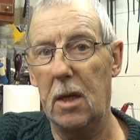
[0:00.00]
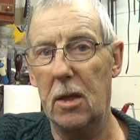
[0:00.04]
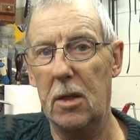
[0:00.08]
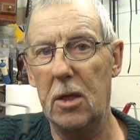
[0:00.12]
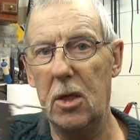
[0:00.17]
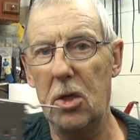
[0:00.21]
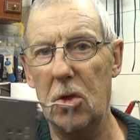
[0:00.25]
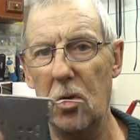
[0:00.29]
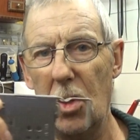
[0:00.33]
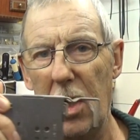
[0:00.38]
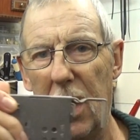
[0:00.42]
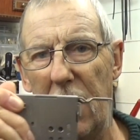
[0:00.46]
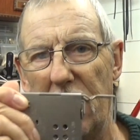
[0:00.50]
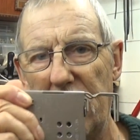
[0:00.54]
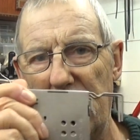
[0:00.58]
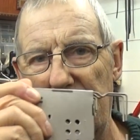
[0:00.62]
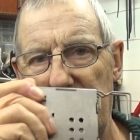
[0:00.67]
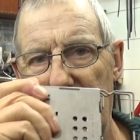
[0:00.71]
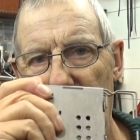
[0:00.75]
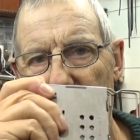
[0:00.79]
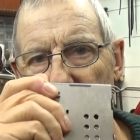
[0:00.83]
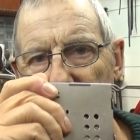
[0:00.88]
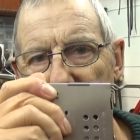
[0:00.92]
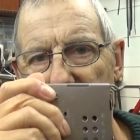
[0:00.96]
These are a lovely
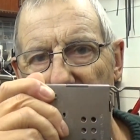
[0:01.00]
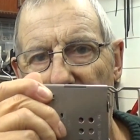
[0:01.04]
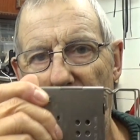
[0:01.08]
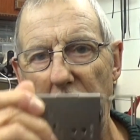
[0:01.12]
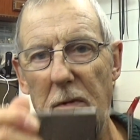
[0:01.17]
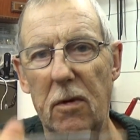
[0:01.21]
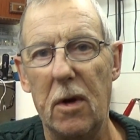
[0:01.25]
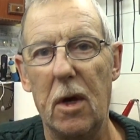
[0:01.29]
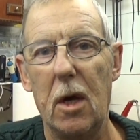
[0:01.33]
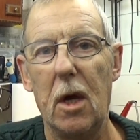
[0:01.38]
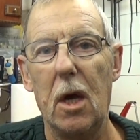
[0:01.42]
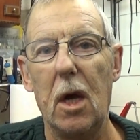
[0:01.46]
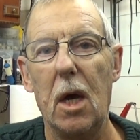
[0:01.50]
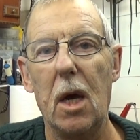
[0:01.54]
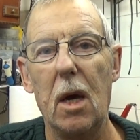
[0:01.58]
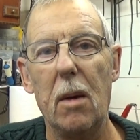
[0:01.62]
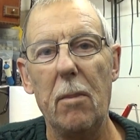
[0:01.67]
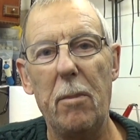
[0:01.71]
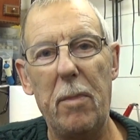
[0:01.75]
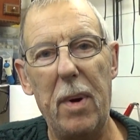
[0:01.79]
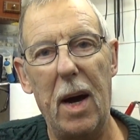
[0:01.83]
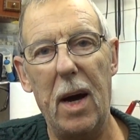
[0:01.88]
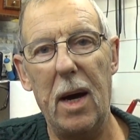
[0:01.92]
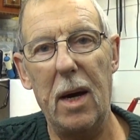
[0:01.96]
little stove,
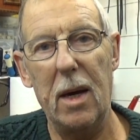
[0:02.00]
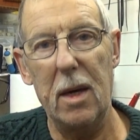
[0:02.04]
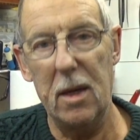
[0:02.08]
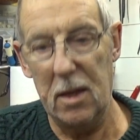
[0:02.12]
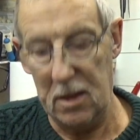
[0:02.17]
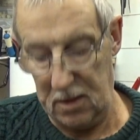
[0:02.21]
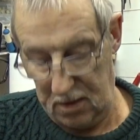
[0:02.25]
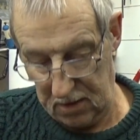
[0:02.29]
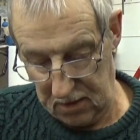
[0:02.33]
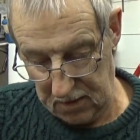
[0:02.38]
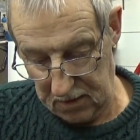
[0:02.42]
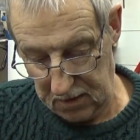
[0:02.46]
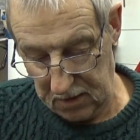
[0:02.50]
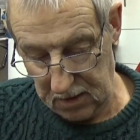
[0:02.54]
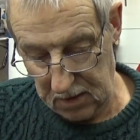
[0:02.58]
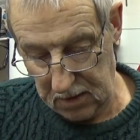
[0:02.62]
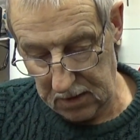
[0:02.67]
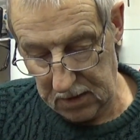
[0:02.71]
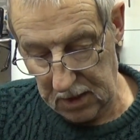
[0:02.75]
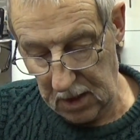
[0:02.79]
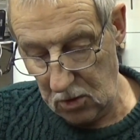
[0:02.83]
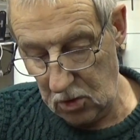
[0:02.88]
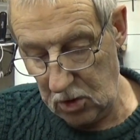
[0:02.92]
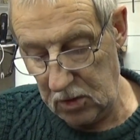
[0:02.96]
but
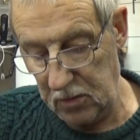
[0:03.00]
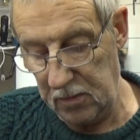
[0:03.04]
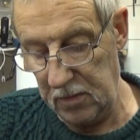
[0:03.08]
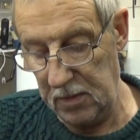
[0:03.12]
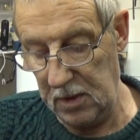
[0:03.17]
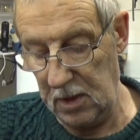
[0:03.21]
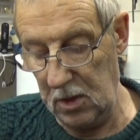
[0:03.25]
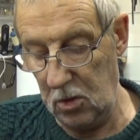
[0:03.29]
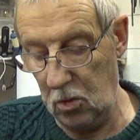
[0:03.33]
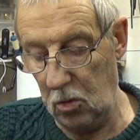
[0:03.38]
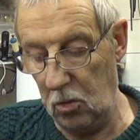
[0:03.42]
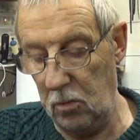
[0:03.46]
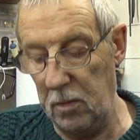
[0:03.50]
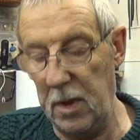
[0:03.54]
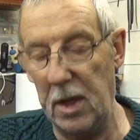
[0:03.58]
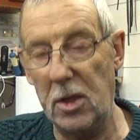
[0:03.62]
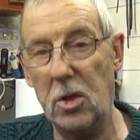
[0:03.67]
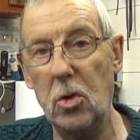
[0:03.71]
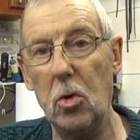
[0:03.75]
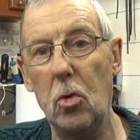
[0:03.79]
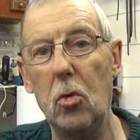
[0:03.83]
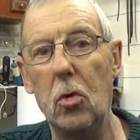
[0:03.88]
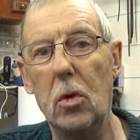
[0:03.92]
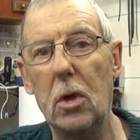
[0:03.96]
those little
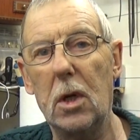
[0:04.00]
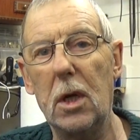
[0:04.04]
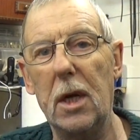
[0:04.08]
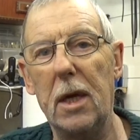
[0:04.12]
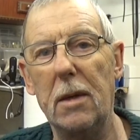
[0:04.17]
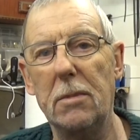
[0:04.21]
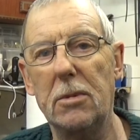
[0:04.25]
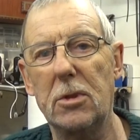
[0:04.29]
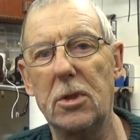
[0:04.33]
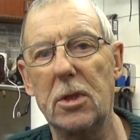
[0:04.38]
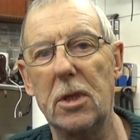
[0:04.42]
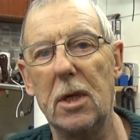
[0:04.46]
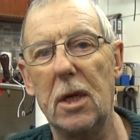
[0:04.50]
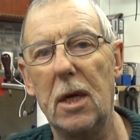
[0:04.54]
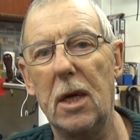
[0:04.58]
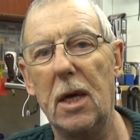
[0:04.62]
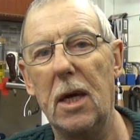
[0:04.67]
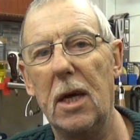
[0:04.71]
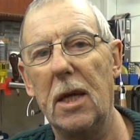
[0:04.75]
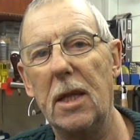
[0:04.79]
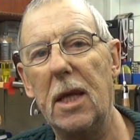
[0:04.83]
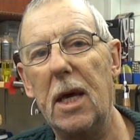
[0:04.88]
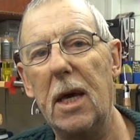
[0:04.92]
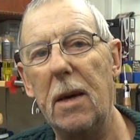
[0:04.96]
metal clips,
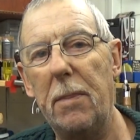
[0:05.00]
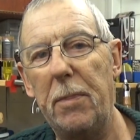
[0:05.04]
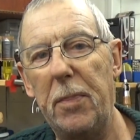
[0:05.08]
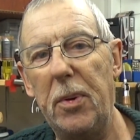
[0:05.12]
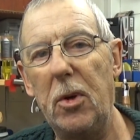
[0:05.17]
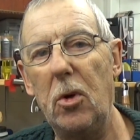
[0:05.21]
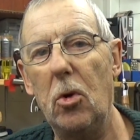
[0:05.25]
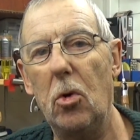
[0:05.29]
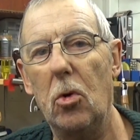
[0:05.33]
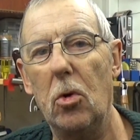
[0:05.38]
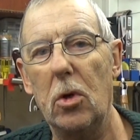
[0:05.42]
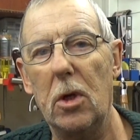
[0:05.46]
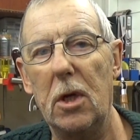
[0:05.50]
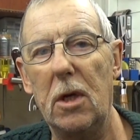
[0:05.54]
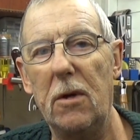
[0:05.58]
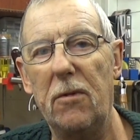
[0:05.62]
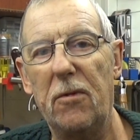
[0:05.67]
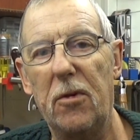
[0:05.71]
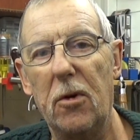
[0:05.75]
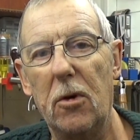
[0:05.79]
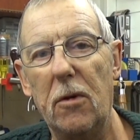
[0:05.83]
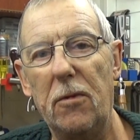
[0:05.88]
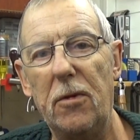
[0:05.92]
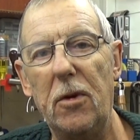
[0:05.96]
they're purely
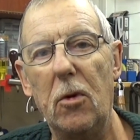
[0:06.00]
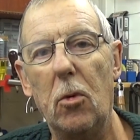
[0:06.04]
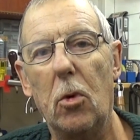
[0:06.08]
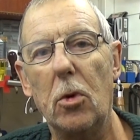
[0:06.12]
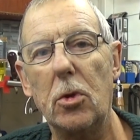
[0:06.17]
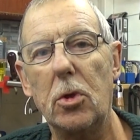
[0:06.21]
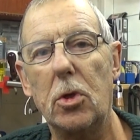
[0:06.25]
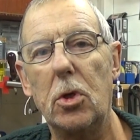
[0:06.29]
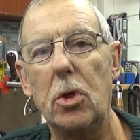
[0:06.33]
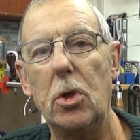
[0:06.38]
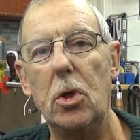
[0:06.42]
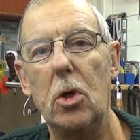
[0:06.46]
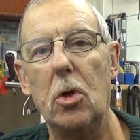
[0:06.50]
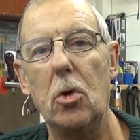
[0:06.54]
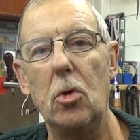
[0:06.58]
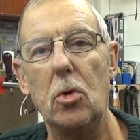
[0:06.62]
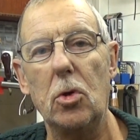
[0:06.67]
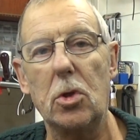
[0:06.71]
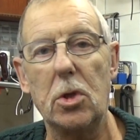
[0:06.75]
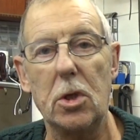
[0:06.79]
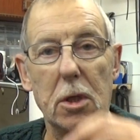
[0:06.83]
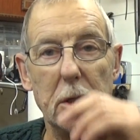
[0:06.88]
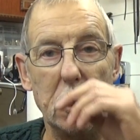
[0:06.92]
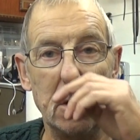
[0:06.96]
for if you want to
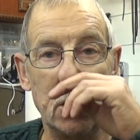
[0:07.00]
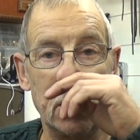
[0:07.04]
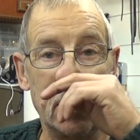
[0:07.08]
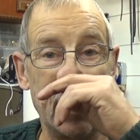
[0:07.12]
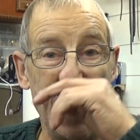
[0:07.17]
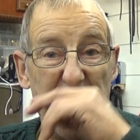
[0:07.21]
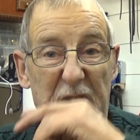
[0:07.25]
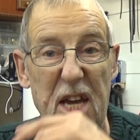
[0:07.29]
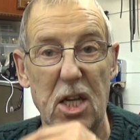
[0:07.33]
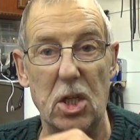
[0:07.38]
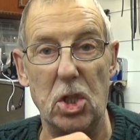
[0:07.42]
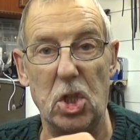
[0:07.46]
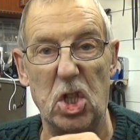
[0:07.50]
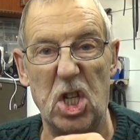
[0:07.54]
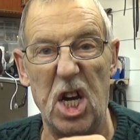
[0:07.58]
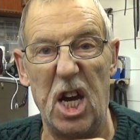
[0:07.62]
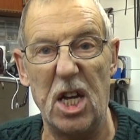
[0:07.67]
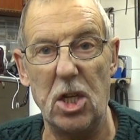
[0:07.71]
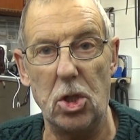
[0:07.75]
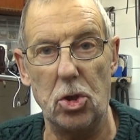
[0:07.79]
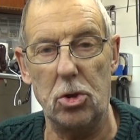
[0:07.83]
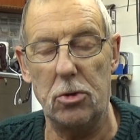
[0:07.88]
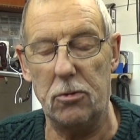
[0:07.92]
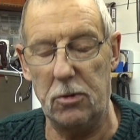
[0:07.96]
use your
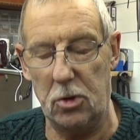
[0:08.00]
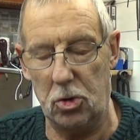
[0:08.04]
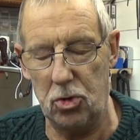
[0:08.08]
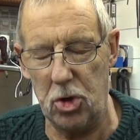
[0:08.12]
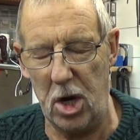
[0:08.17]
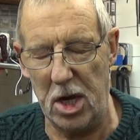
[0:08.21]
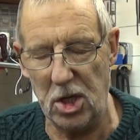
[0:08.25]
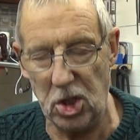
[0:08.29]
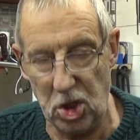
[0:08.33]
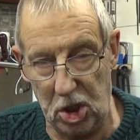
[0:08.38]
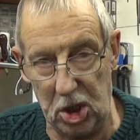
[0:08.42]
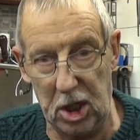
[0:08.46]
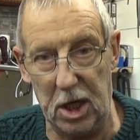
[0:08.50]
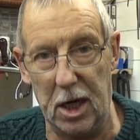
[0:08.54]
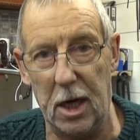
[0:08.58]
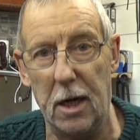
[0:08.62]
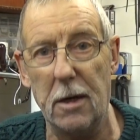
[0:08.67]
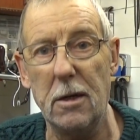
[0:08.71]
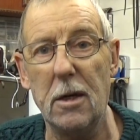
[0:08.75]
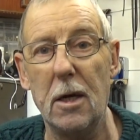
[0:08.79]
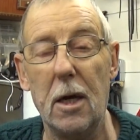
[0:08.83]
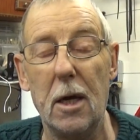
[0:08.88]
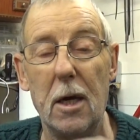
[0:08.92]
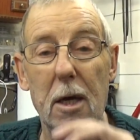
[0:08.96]
Trangia
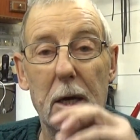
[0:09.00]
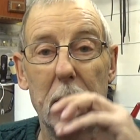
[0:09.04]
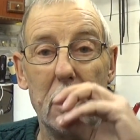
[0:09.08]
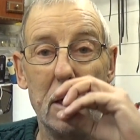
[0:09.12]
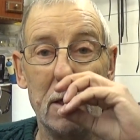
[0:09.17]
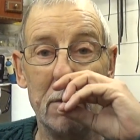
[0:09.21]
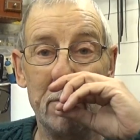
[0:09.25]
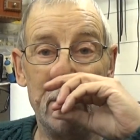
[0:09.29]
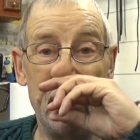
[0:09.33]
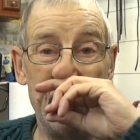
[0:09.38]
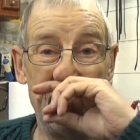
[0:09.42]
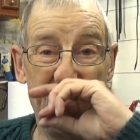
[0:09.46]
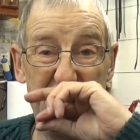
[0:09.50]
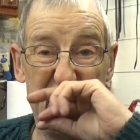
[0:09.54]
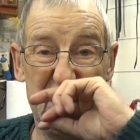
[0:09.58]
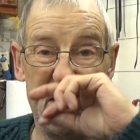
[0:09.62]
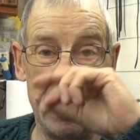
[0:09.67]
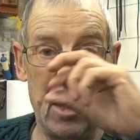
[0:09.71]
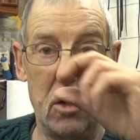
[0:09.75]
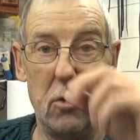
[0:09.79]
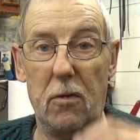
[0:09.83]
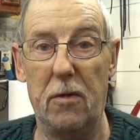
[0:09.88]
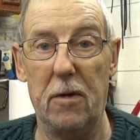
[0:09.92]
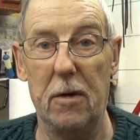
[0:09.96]
mess
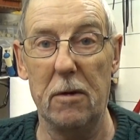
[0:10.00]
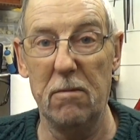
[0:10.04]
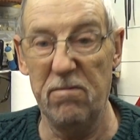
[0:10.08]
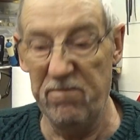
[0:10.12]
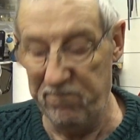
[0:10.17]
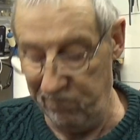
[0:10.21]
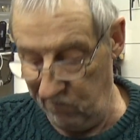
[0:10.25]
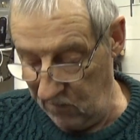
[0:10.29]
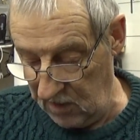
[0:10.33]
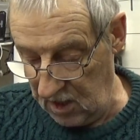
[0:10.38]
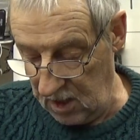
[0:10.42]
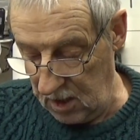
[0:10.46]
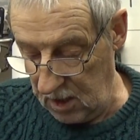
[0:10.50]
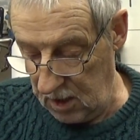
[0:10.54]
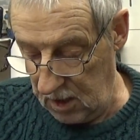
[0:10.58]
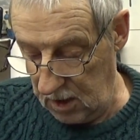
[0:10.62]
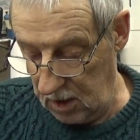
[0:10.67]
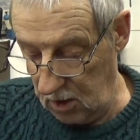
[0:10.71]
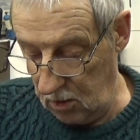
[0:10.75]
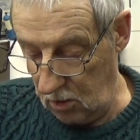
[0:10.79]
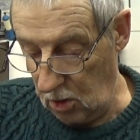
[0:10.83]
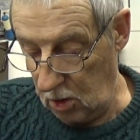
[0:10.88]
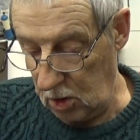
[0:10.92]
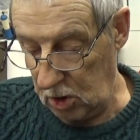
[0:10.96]
stove.
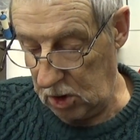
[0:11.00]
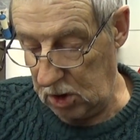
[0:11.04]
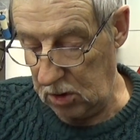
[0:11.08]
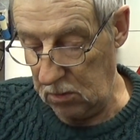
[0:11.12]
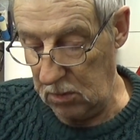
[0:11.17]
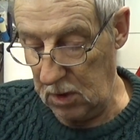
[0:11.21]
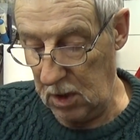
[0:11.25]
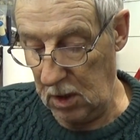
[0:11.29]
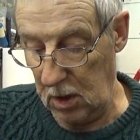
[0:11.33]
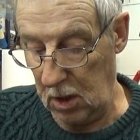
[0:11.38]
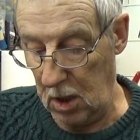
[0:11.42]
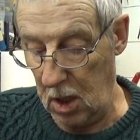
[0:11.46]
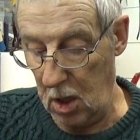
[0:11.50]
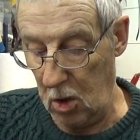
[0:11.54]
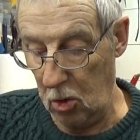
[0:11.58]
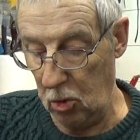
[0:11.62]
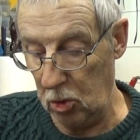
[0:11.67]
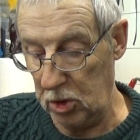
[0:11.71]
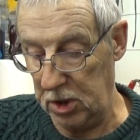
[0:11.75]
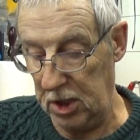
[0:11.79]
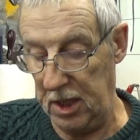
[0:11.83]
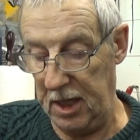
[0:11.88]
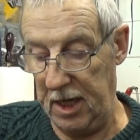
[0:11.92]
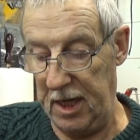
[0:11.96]
You've got some little
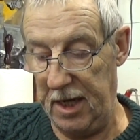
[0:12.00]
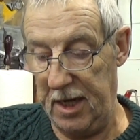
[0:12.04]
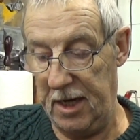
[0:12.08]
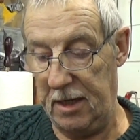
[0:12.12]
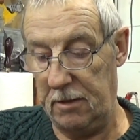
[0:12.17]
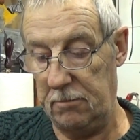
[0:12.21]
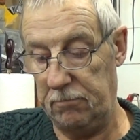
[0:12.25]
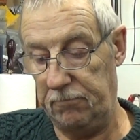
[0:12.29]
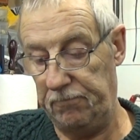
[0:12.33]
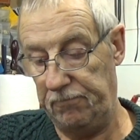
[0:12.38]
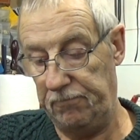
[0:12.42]
holes in here.